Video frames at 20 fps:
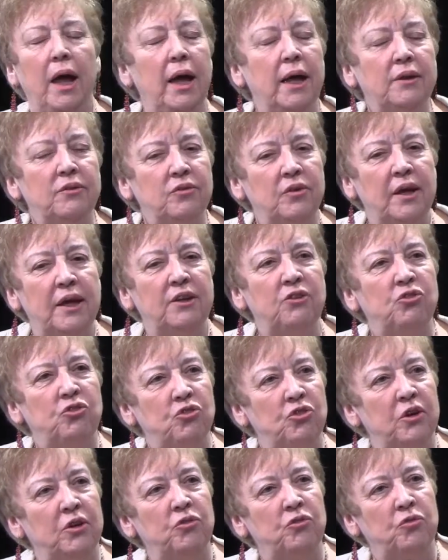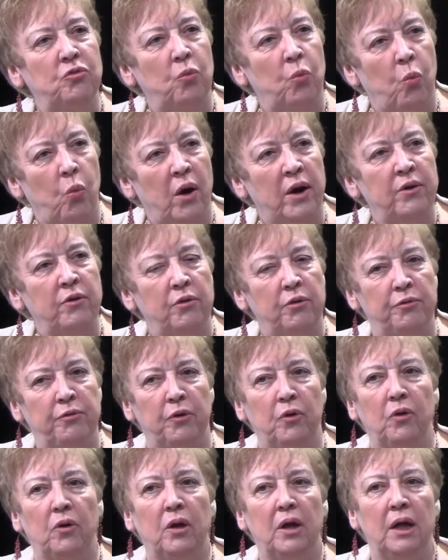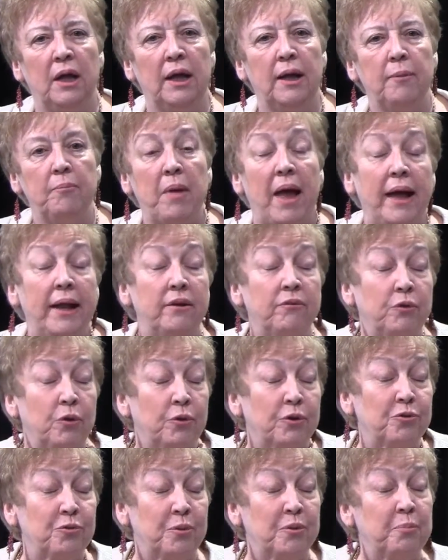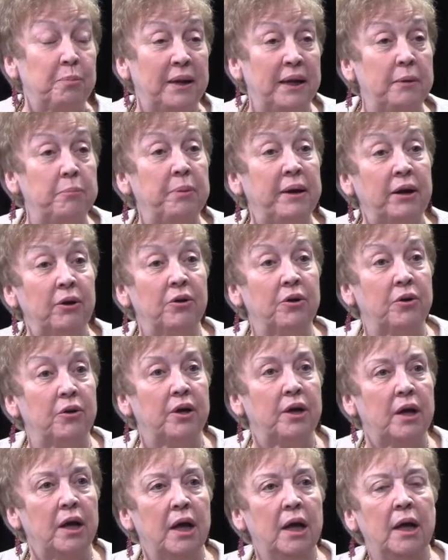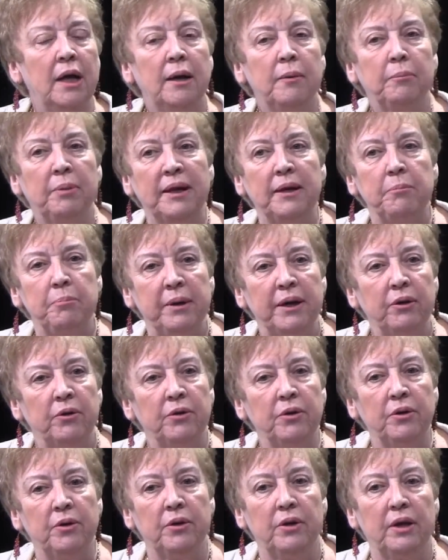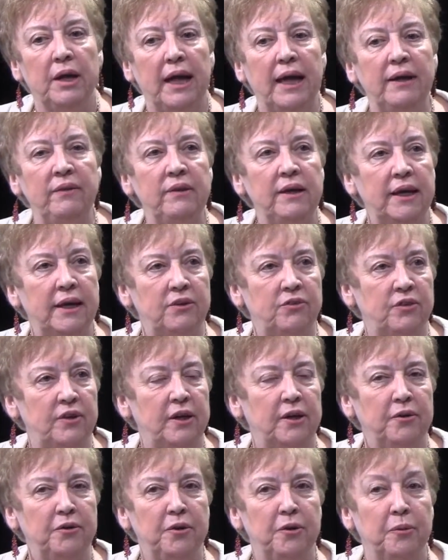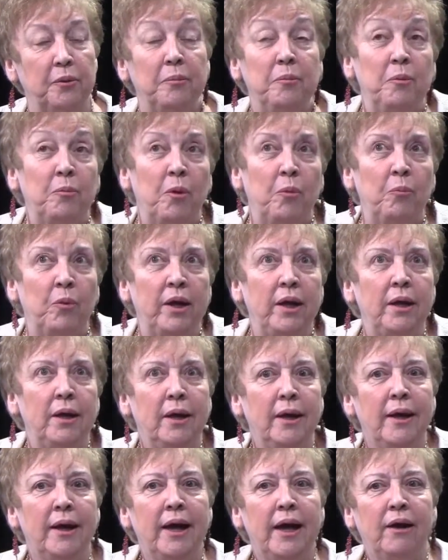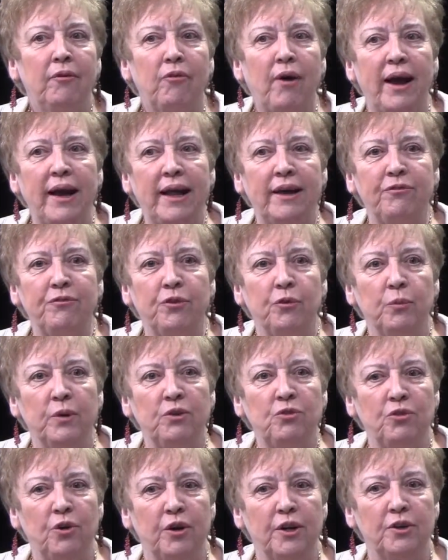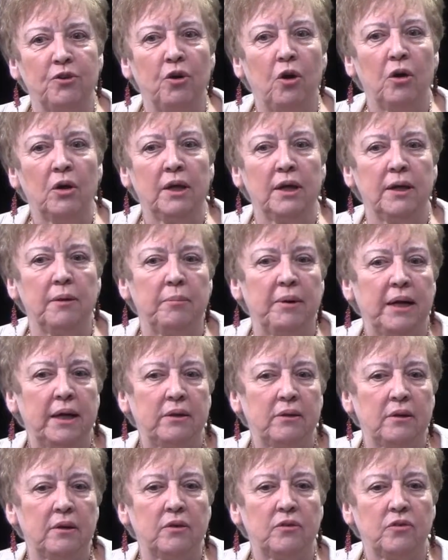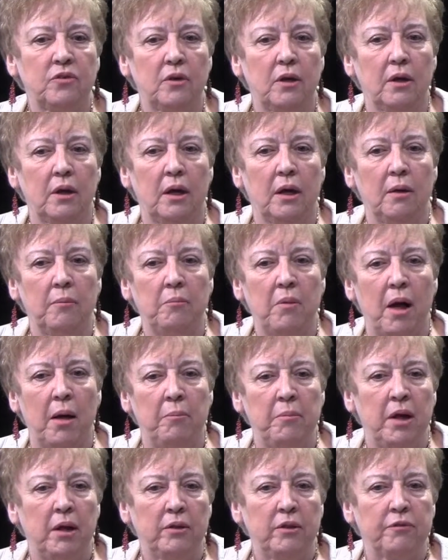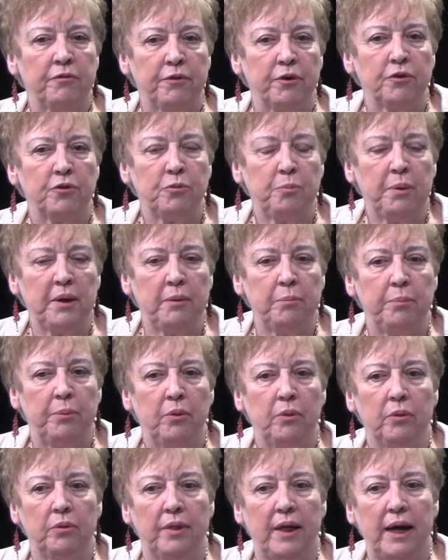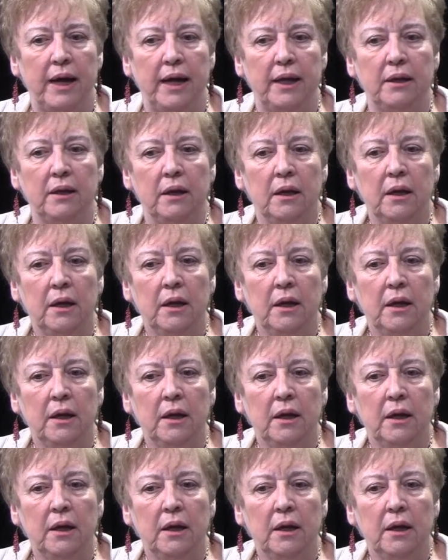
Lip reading: It's just wonderful. And of course with Planned Parenthood and the ACLU. I mean, right after we started talking about this, among the first people that